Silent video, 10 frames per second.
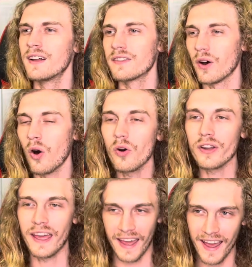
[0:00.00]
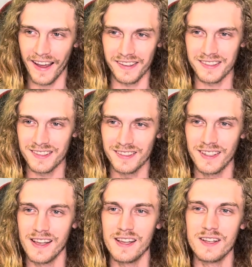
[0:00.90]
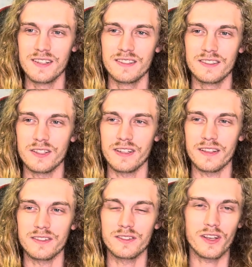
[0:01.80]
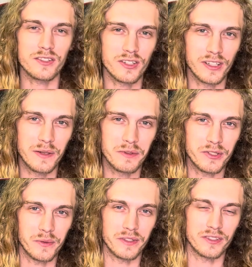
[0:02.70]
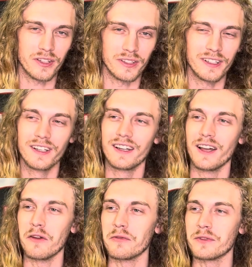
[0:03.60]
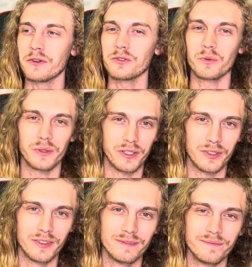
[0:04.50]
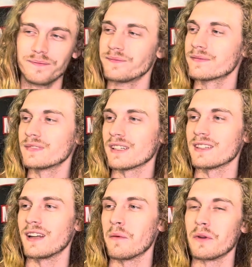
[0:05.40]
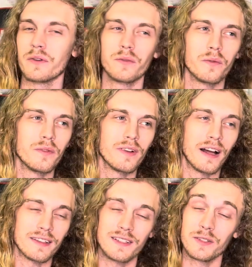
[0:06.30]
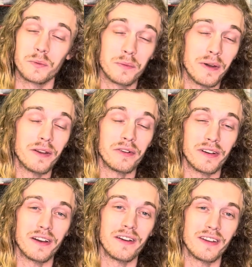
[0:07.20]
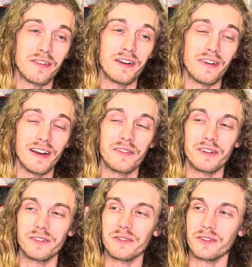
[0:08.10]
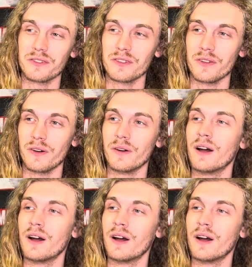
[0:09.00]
The whole cast just has such good chemistry with each other. It feels real. Like I said, I've been, I said this with my Never, Never Have I Ever review too though.